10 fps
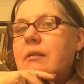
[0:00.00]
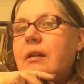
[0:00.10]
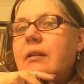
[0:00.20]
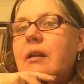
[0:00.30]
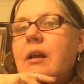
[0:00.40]

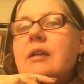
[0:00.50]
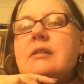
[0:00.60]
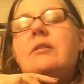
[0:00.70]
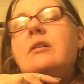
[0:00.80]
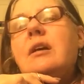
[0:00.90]
Like
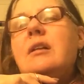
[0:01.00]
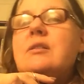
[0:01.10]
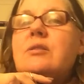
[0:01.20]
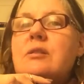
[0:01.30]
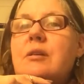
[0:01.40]
Silken
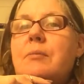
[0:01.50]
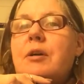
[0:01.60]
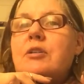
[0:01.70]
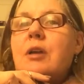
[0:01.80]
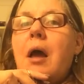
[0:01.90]
Colours, not so
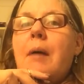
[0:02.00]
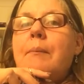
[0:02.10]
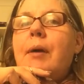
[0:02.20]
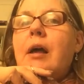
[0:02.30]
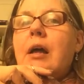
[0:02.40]
much,
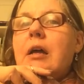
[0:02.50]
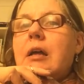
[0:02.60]
but